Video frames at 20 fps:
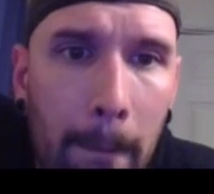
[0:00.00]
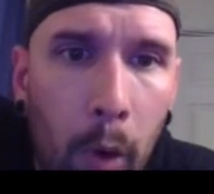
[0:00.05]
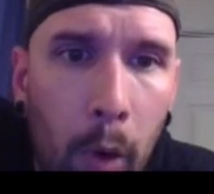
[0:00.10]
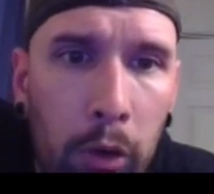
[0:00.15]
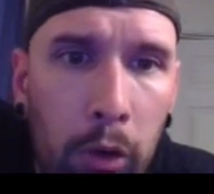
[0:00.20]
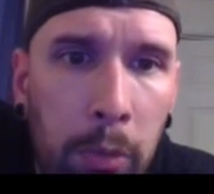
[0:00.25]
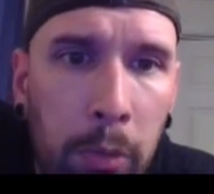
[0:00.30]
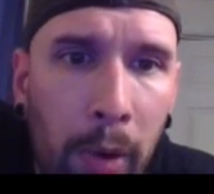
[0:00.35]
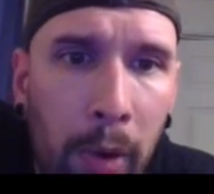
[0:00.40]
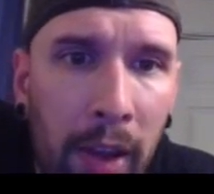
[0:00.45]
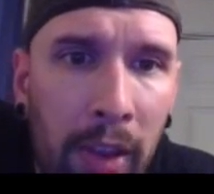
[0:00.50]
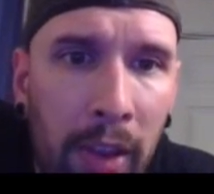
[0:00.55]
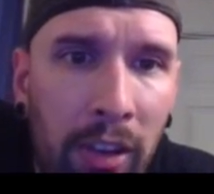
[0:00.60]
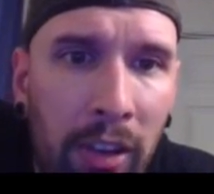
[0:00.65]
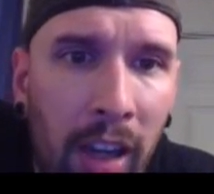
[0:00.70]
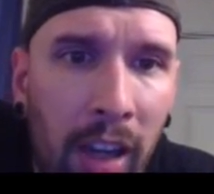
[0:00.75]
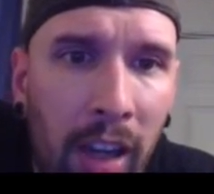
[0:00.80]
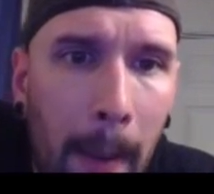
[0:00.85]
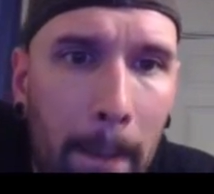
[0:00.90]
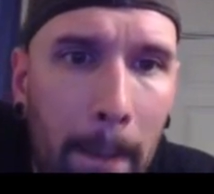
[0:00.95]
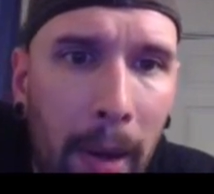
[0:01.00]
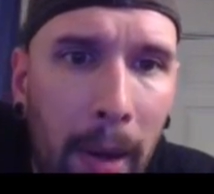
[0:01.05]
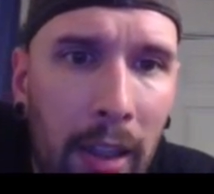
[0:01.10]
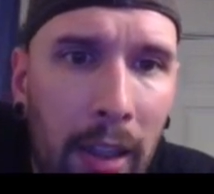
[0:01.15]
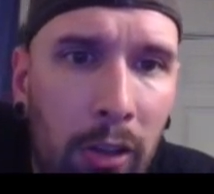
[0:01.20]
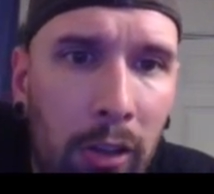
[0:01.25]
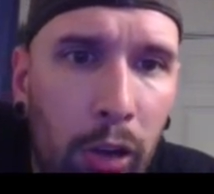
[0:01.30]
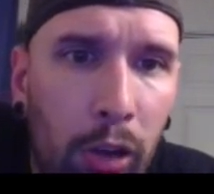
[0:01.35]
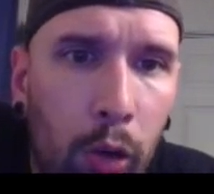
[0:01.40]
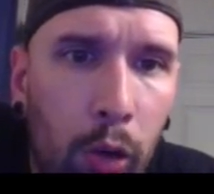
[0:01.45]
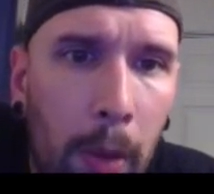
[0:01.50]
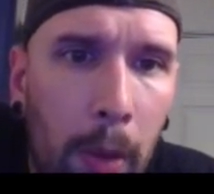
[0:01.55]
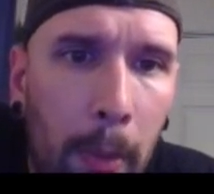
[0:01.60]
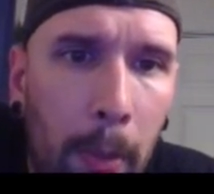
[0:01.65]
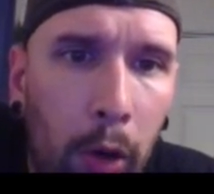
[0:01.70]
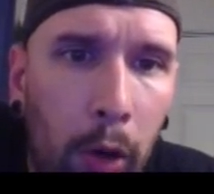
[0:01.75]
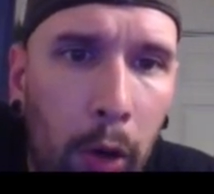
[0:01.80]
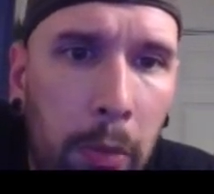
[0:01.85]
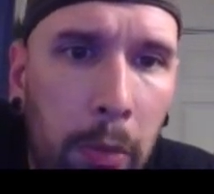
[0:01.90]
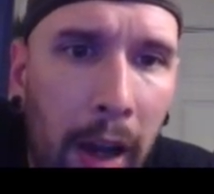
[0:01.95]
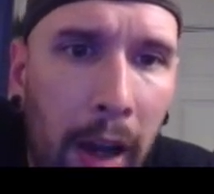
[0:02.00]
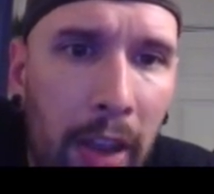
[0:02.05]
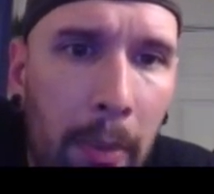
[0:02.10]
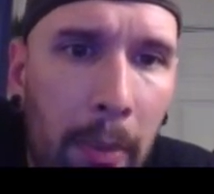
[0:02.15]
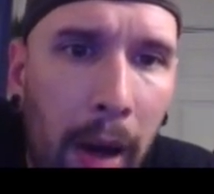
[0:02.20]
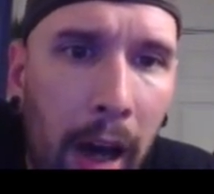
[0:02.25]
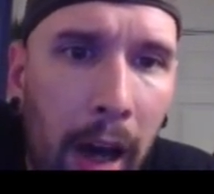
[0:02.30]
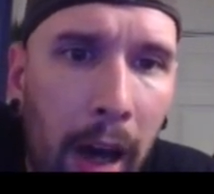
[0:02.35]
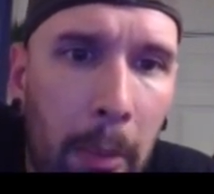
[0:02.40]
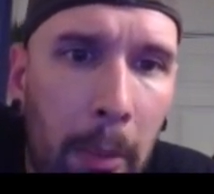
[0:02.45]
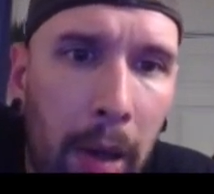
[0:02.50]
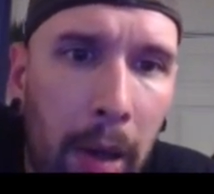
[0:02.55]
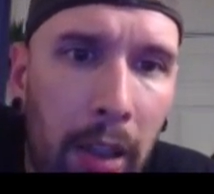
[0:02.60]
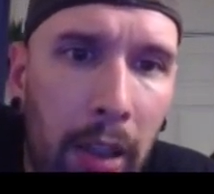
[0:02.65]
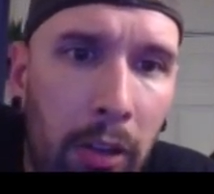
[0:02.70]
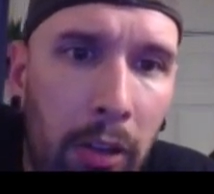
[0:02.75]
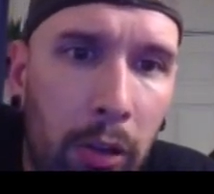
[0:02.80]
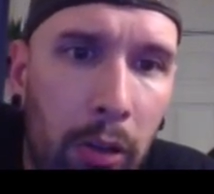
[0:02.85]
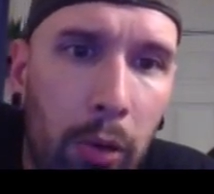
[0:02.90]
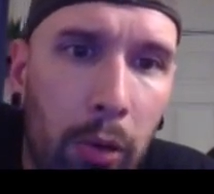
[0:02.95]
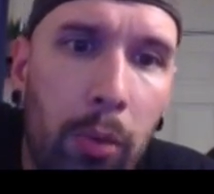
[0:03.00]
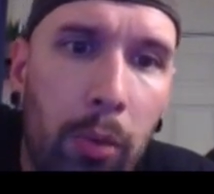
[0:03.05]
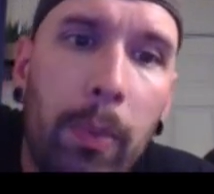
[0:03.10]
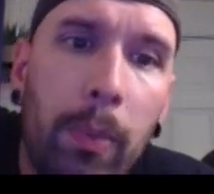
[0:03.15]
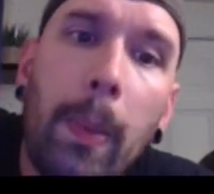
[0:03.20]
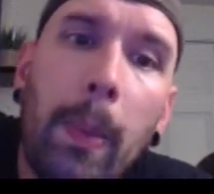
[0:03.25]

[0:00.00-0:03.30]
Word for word: Multiply the top by 2 and multiply the bottom by 2.